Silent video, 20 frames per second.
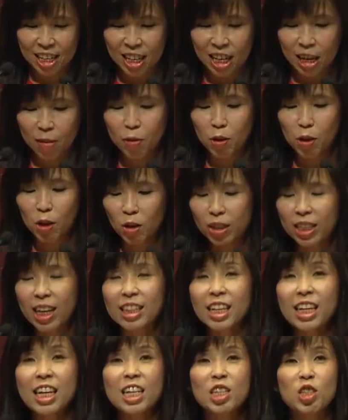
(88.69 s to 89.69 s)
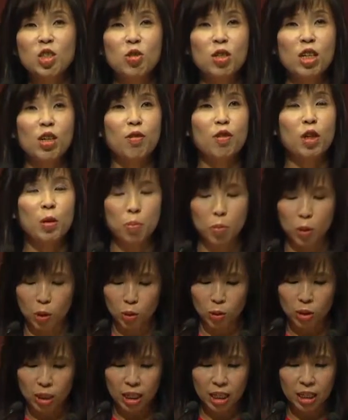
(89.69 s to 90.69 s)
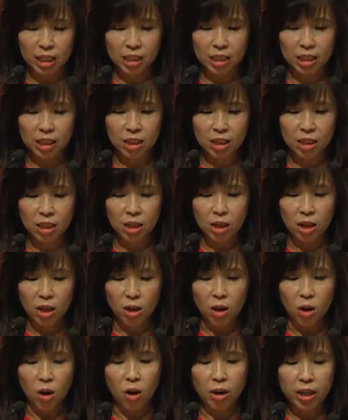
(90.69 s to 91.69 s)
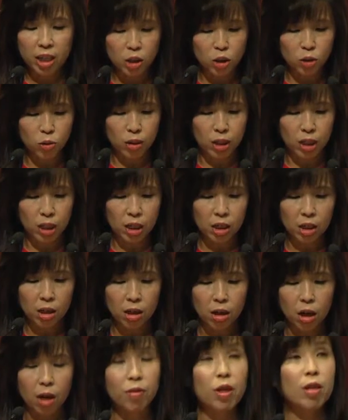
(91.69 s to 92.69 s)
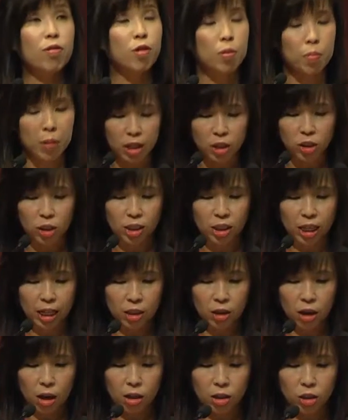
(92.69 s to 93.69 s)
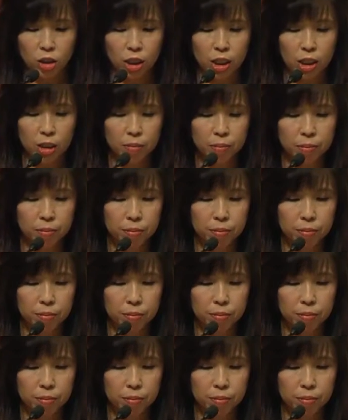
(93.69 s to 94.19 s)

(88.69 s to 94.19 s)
If you look at the history of computing or history of information technology,